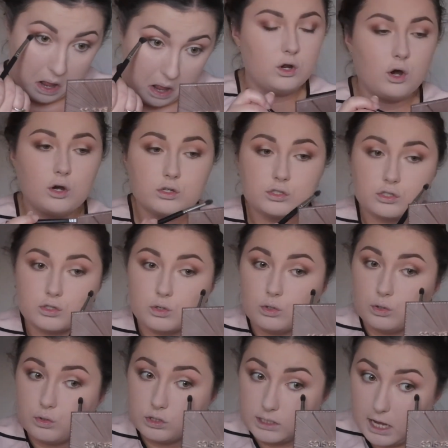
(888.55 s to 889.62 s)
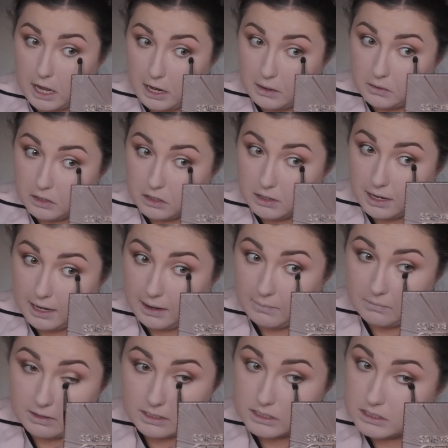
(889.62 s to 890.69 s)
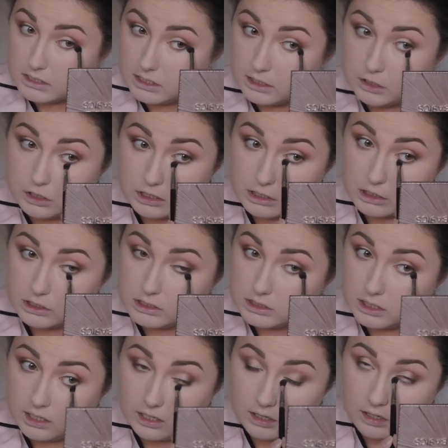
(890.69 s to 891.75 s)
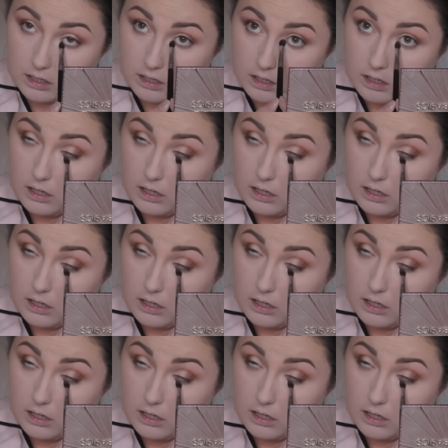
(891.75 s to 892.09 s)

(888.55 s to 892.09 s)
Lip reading: Not so down, this is literally just to